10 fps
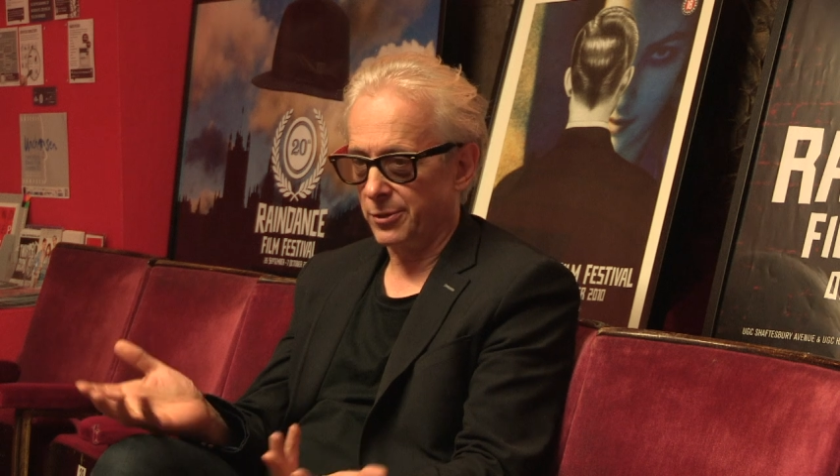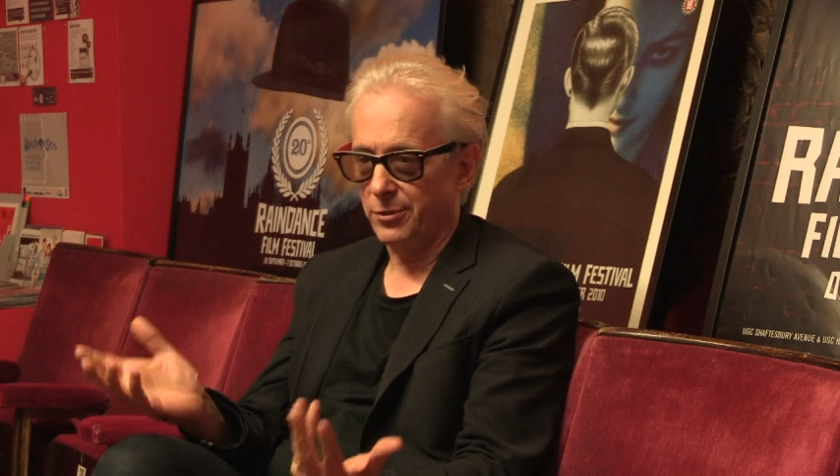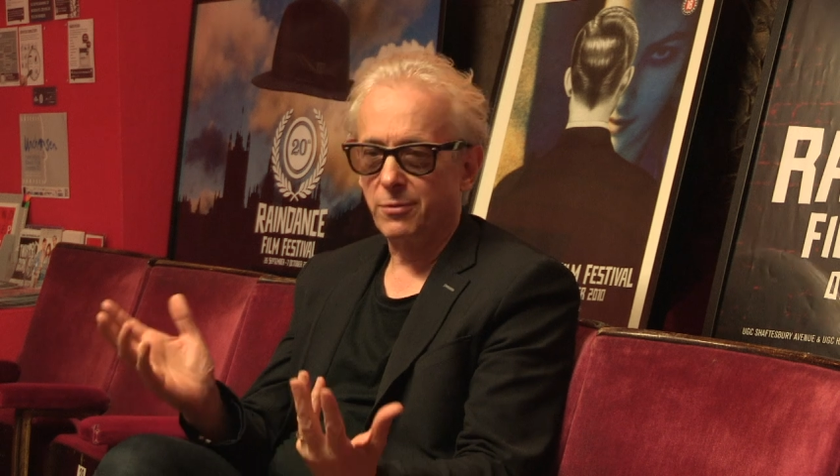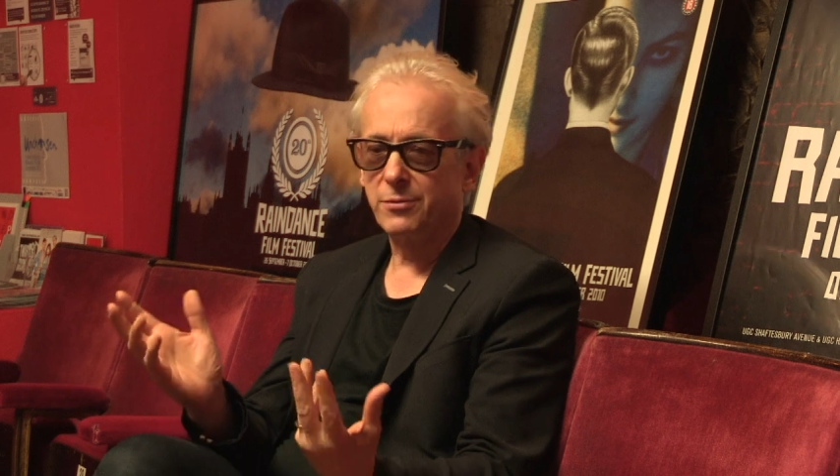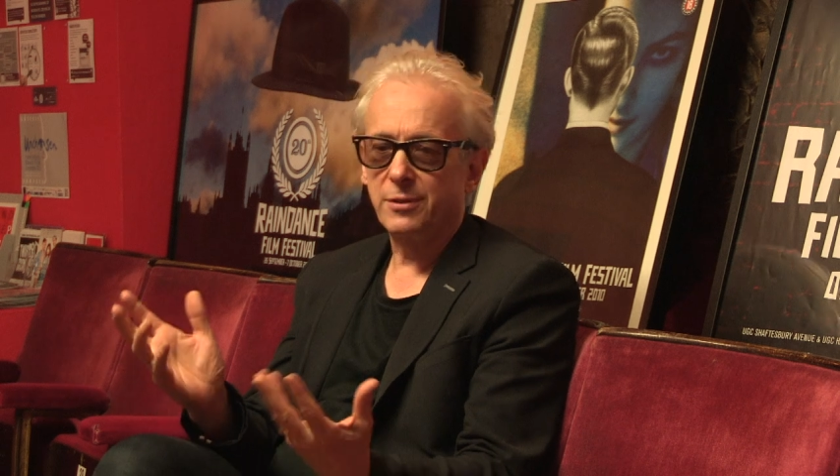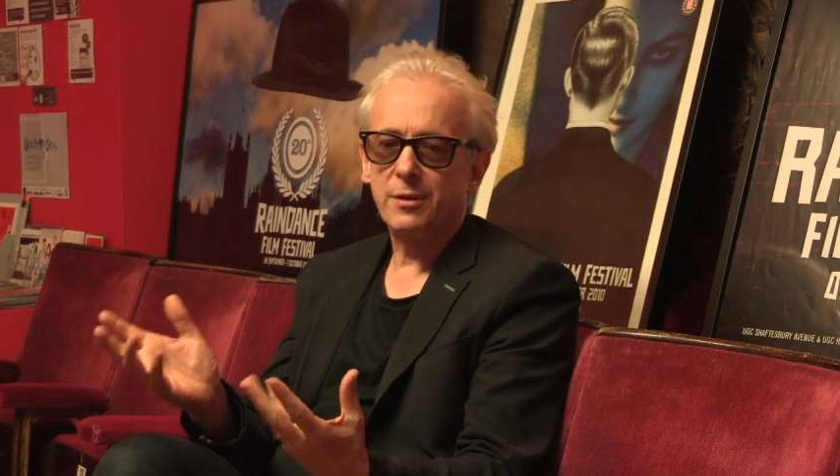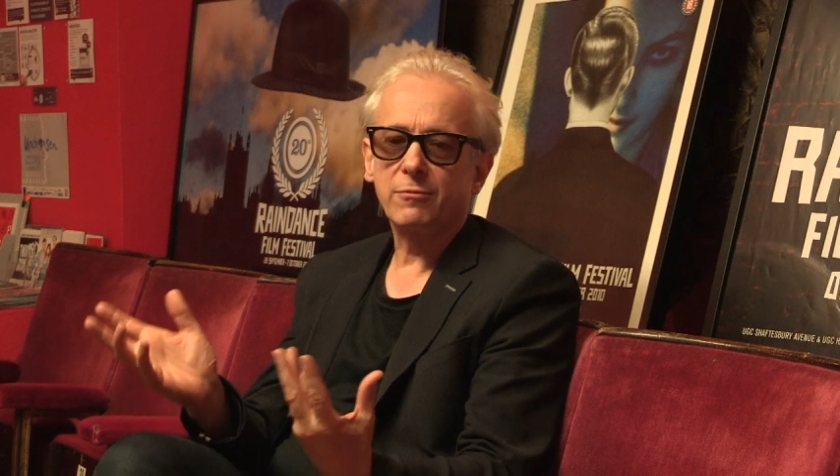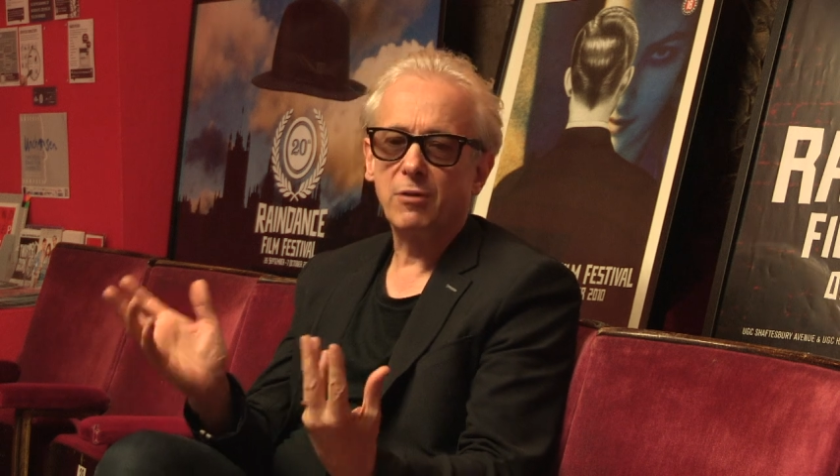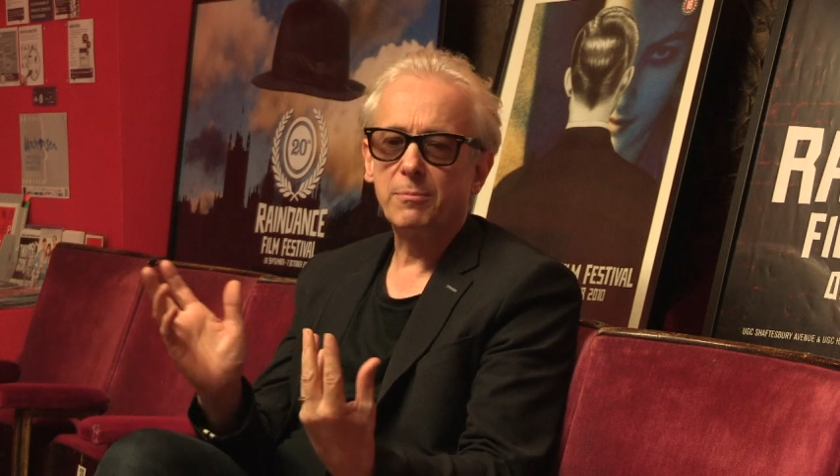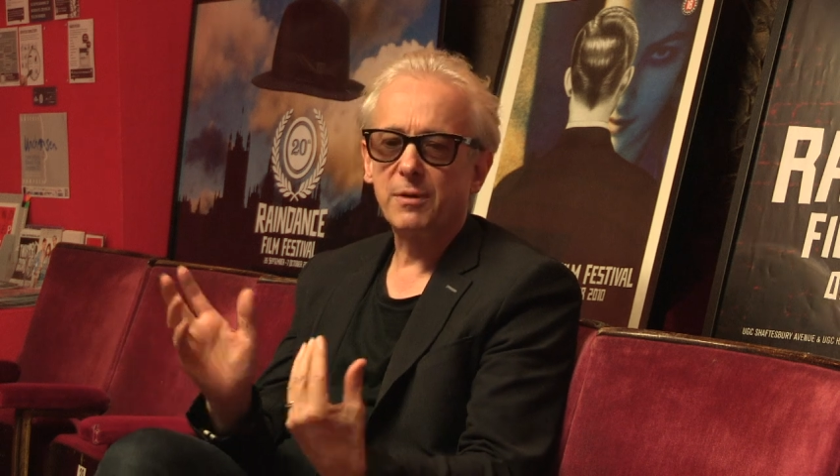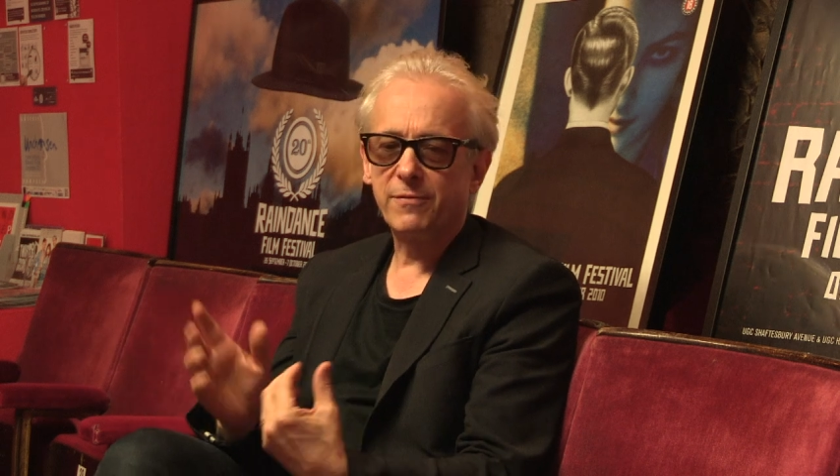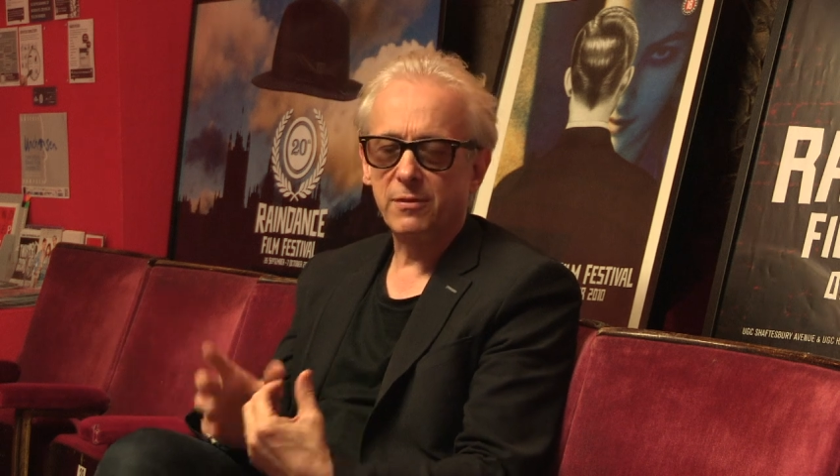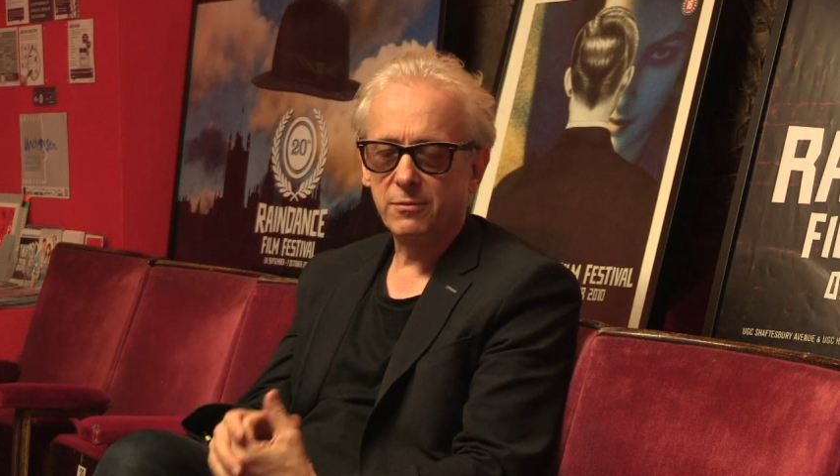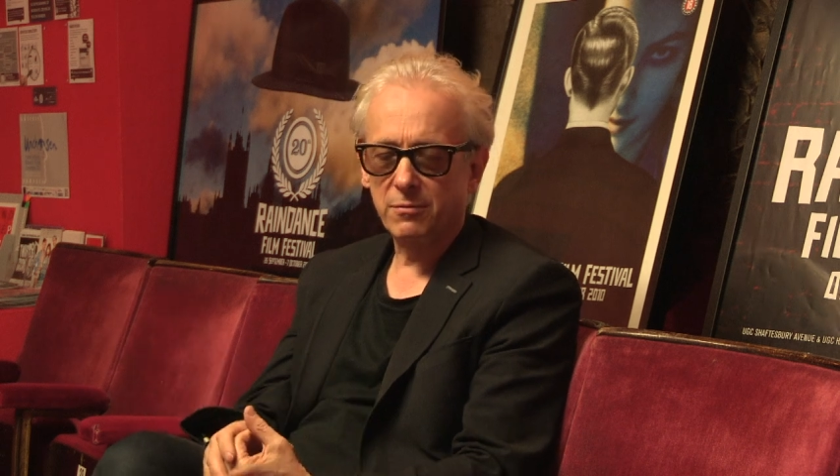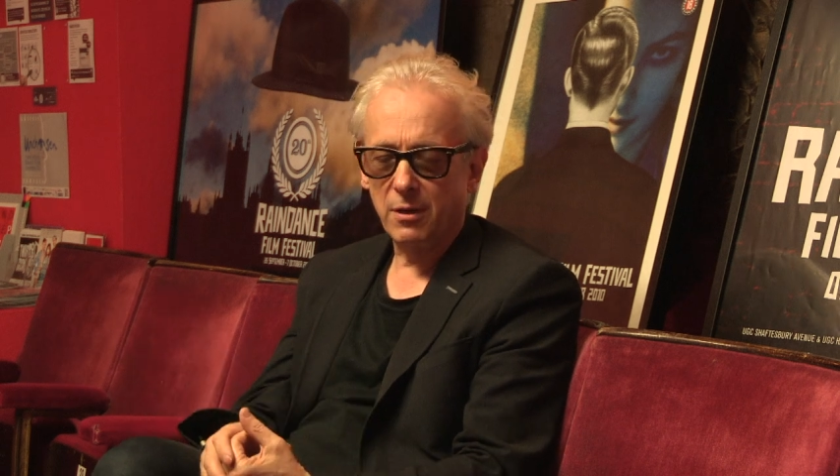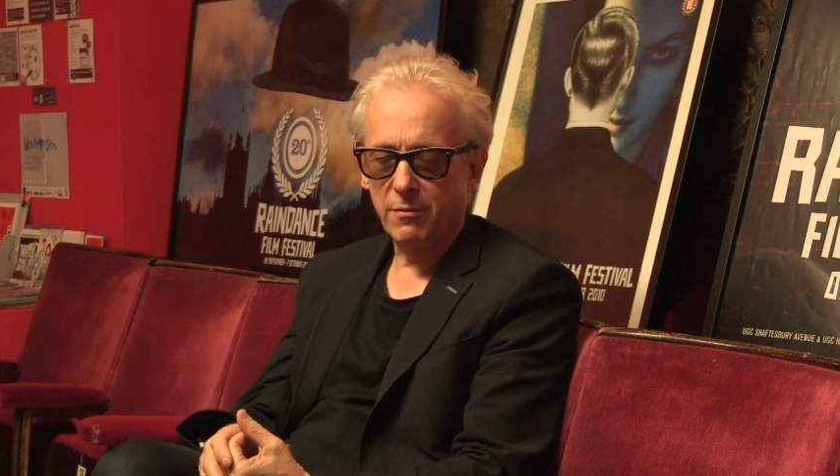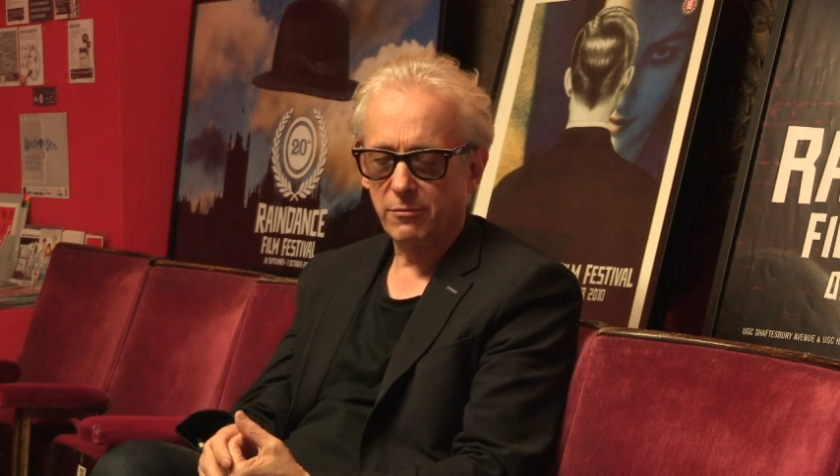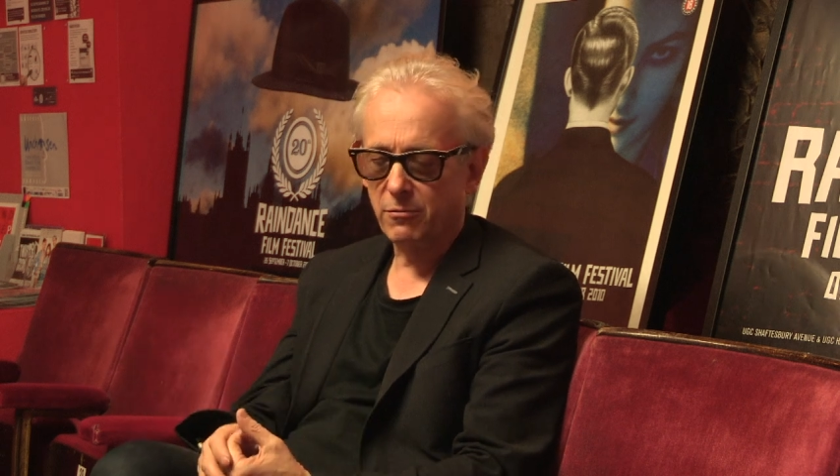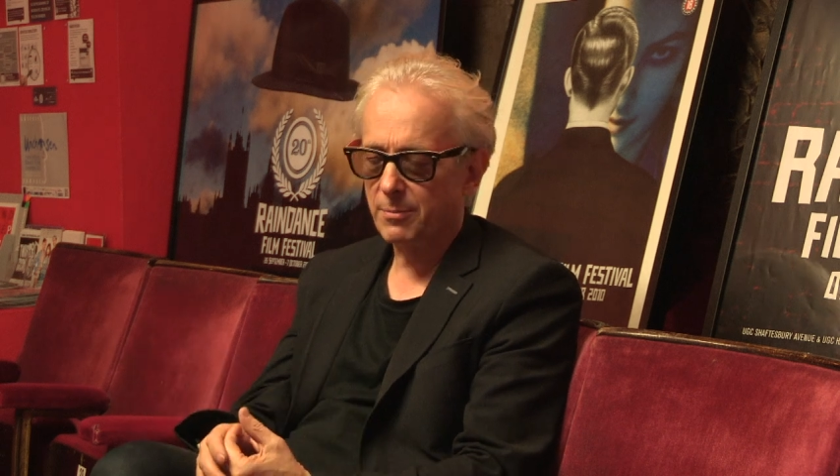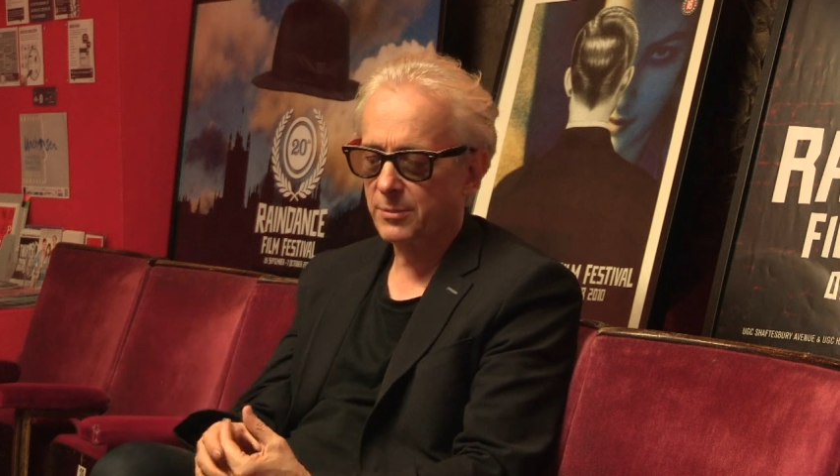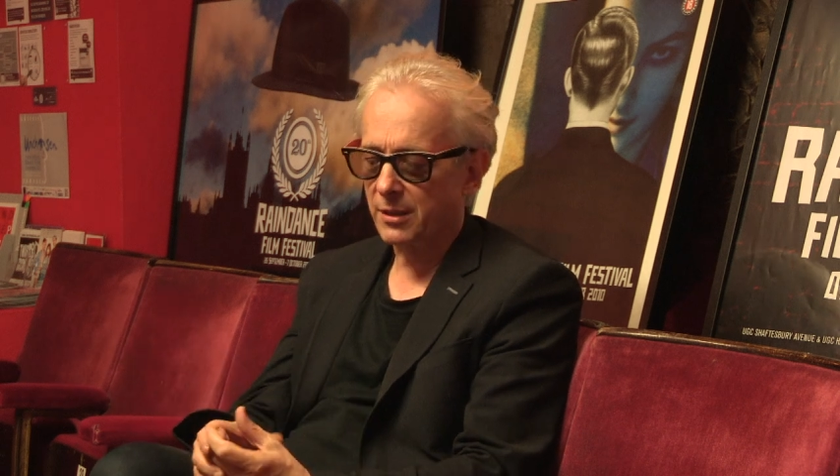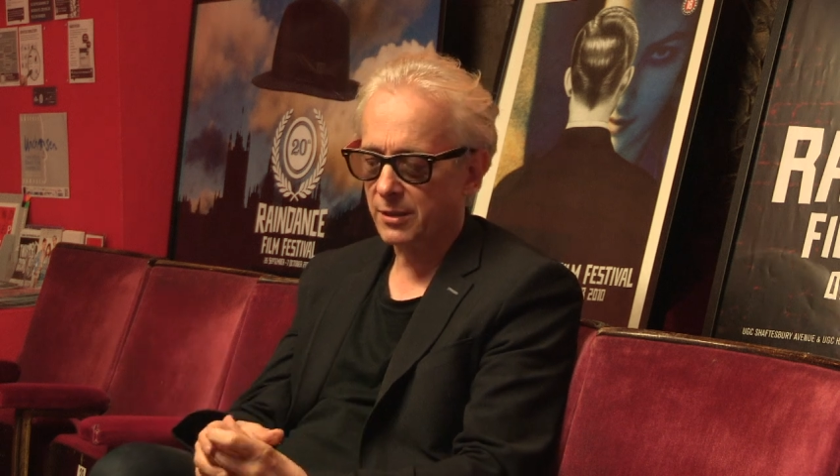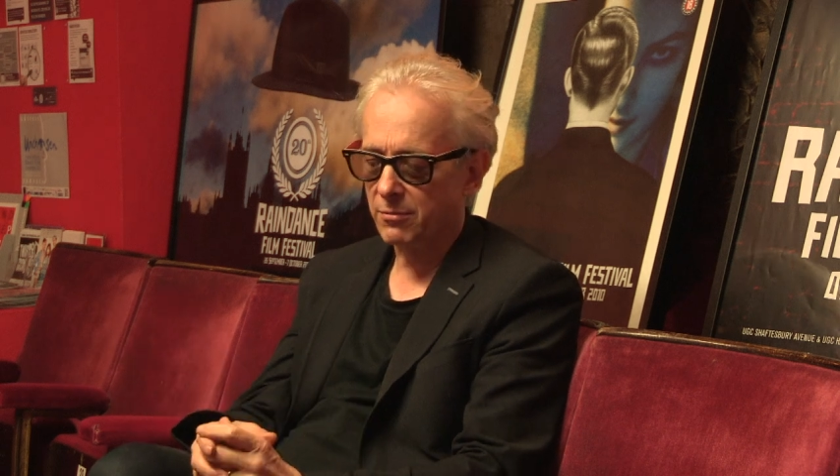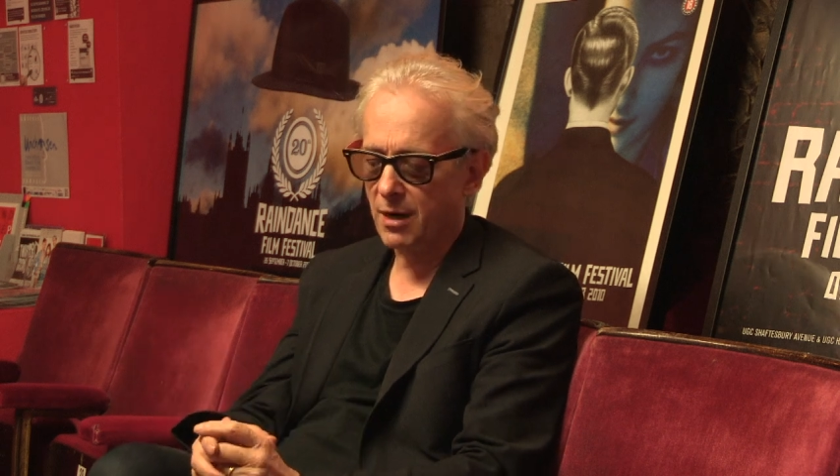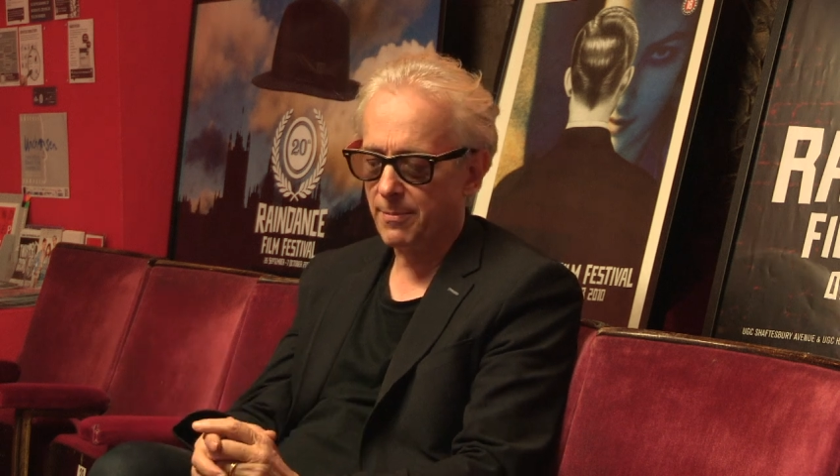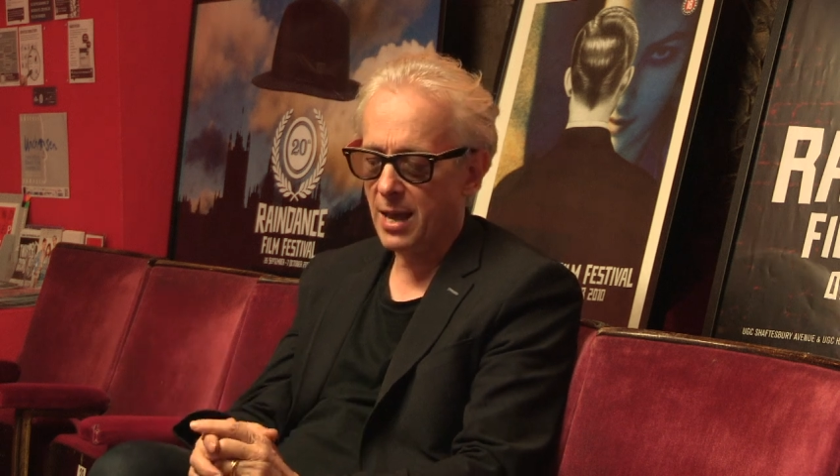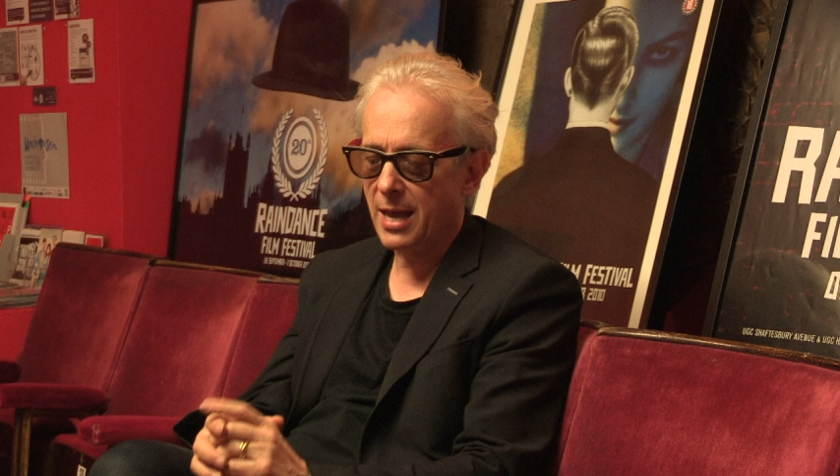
toast, the creme of the creme de la creme.